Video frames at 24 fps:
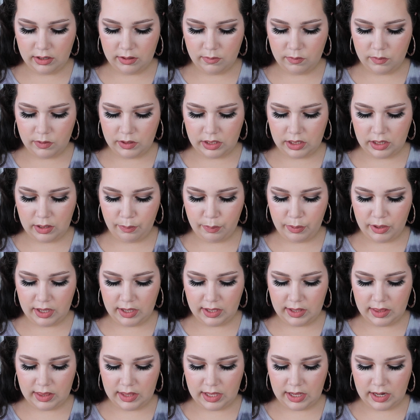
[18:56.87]
I'm just gonna
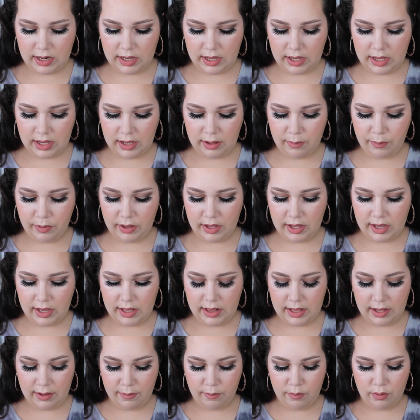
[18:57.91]
pick that up
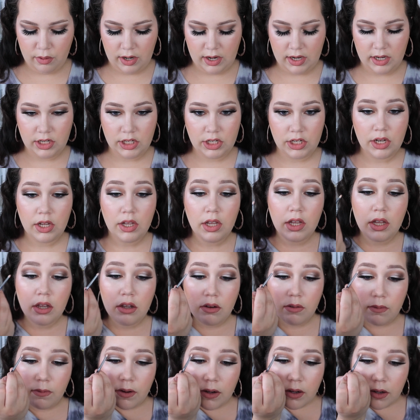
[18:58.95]
on that brush.
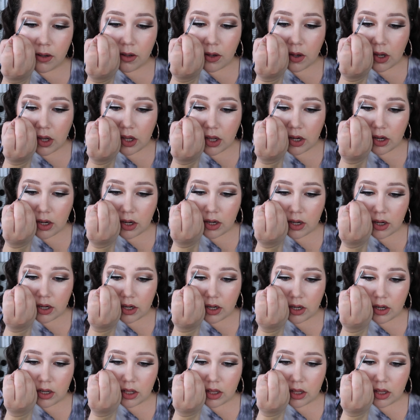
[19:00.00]
We're gonna go under